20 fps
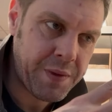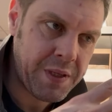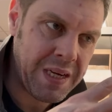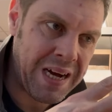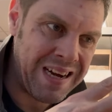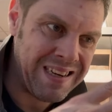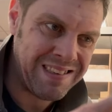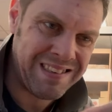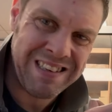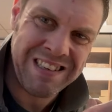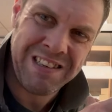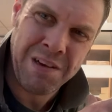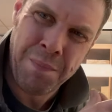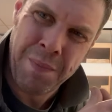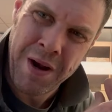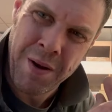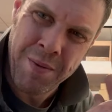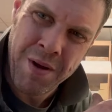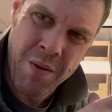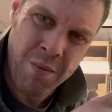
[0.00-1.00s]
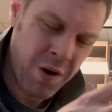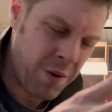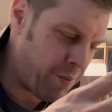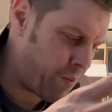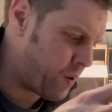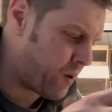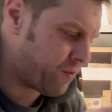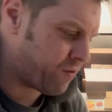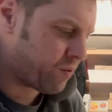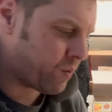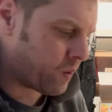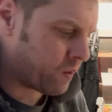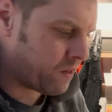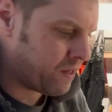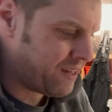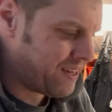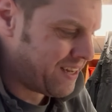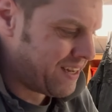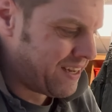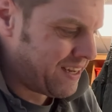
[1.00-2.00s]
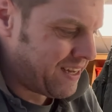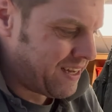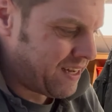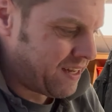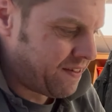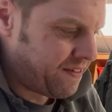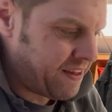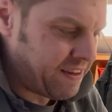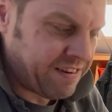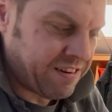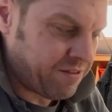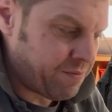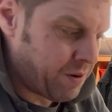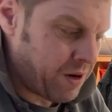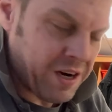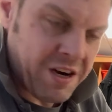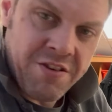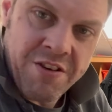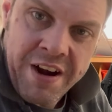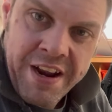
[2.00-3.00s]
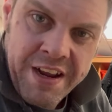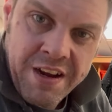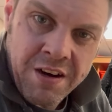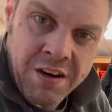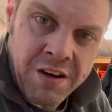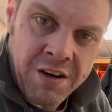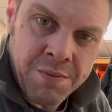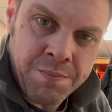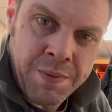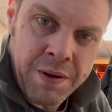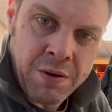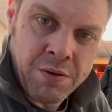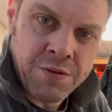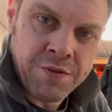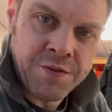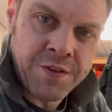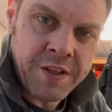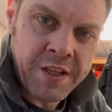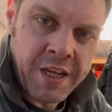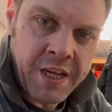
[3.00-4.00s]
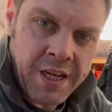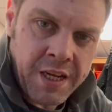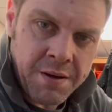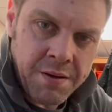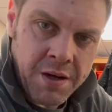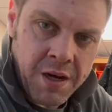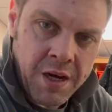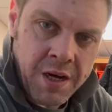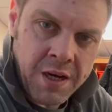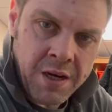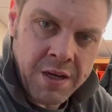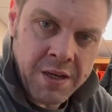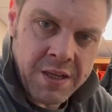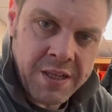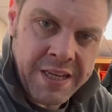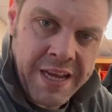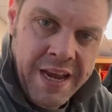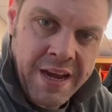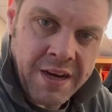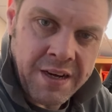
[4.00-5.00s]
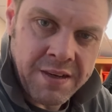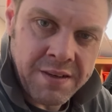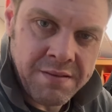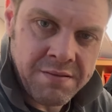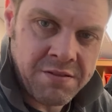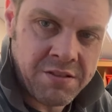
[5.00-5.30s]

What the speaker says: and since I've been on my own when I'm working on, this is my credit card bills for the year.